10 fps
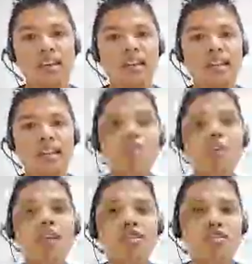That's why
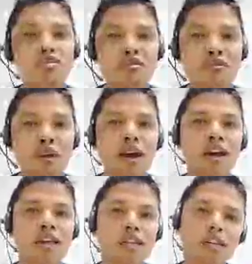they use
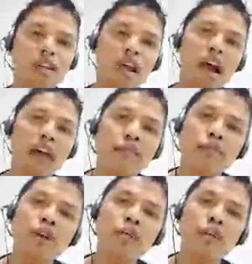fire. And if
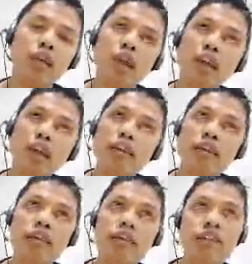you come late
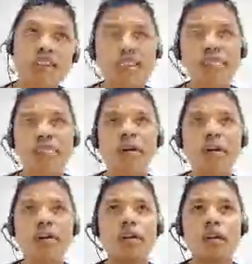
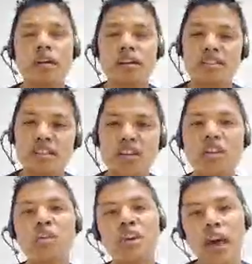December,
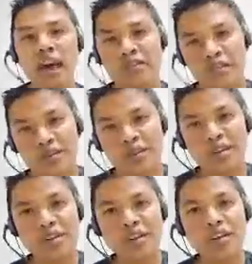January and
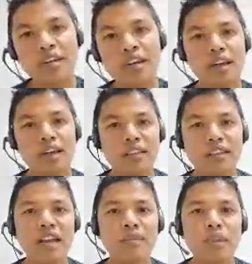February, at
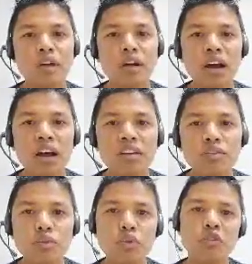the time the
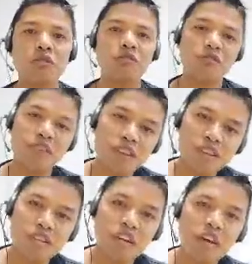grass will be
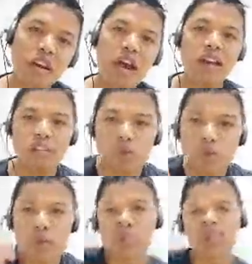very short and you
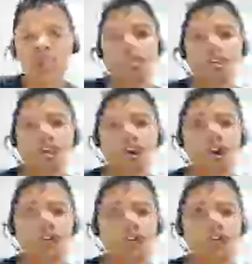can see the
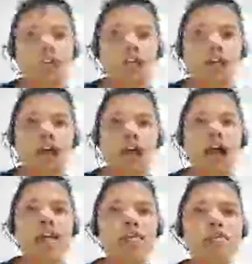long distance,
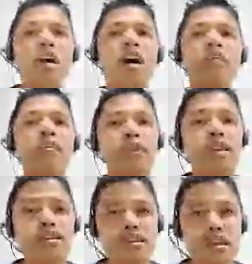and you do have
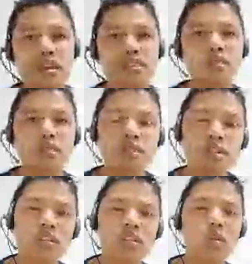big chance to
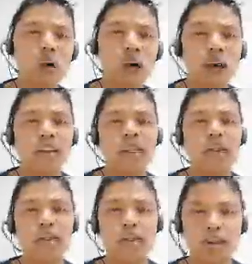see the wild
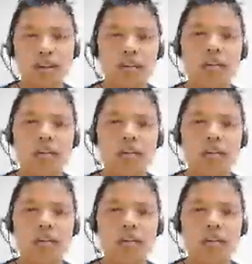animal there.